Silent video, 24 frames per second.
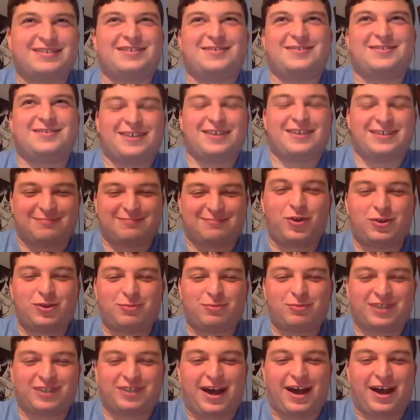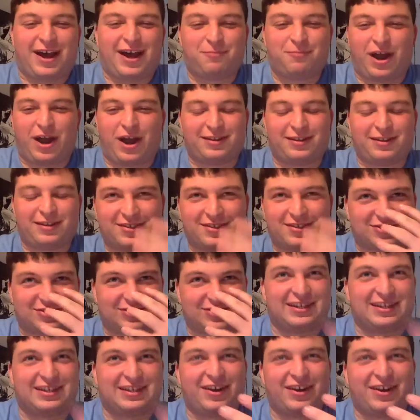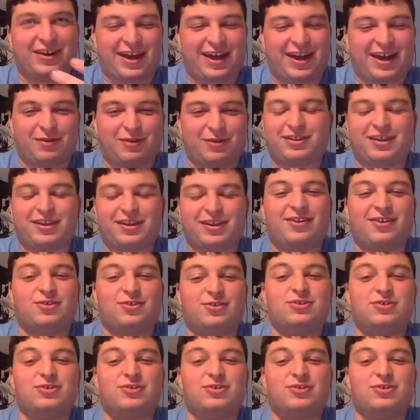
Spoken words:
It's multiple times. Bradley Beal's just staring at him like, what the hell are you doing?